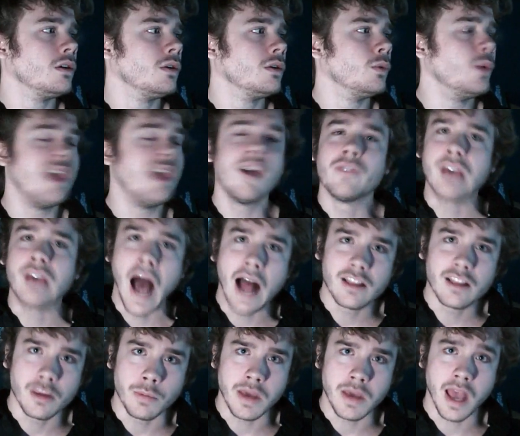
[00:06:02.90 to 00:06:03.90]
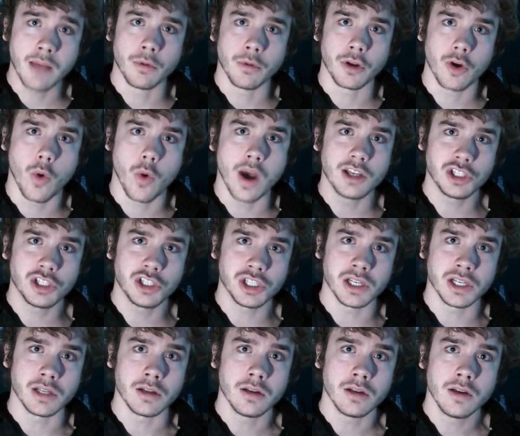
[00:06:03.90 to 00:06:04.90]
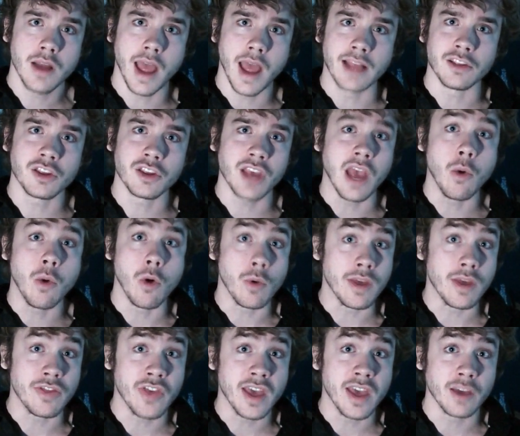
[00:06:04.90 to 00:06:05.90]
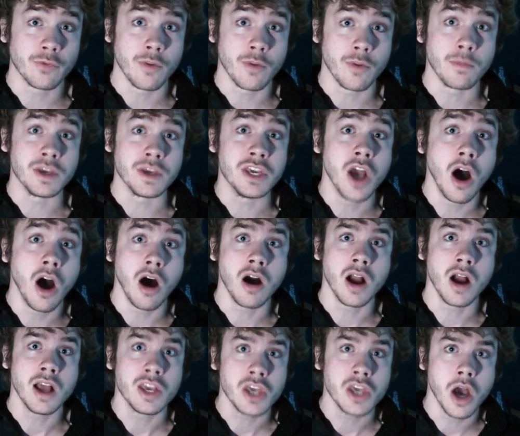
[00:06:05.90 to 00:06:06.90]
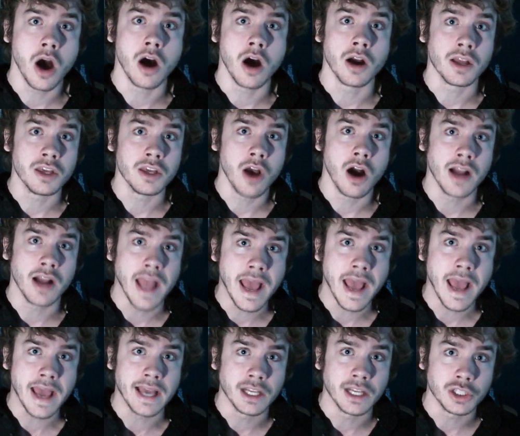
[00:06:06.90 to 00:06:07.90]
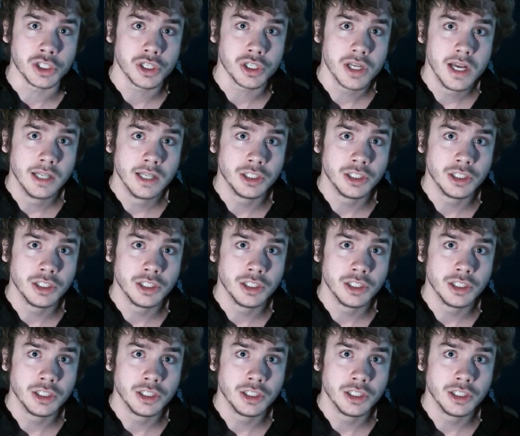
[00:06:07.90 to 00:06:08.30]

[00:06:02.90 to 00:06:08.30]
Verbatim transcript: We have got to be able to question and say what we think from a young, young, young age.